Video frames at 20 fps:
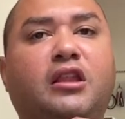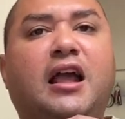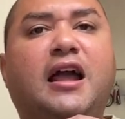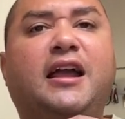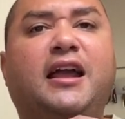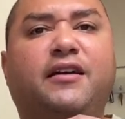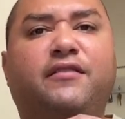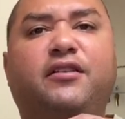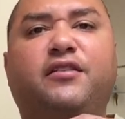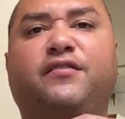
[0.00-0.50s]

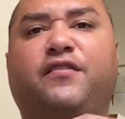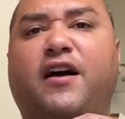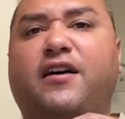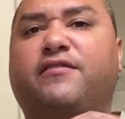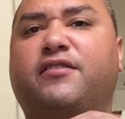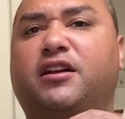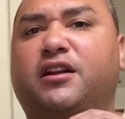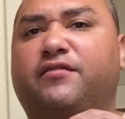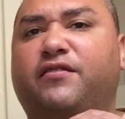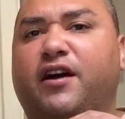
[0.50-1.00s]
I gave it a
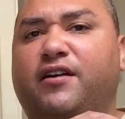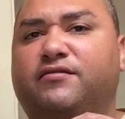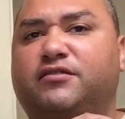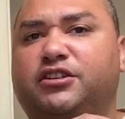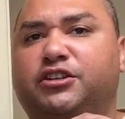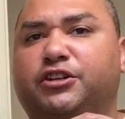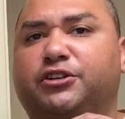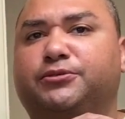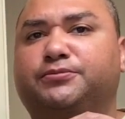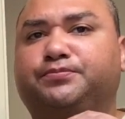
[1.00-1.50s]
five out of five
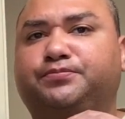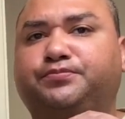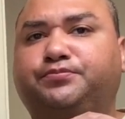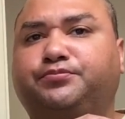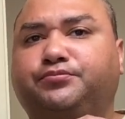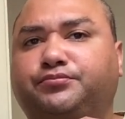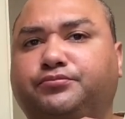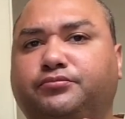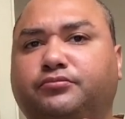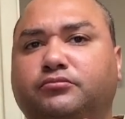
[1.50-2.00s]
too.
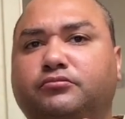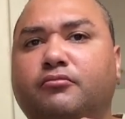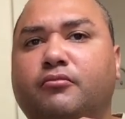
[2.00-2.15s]
Do you?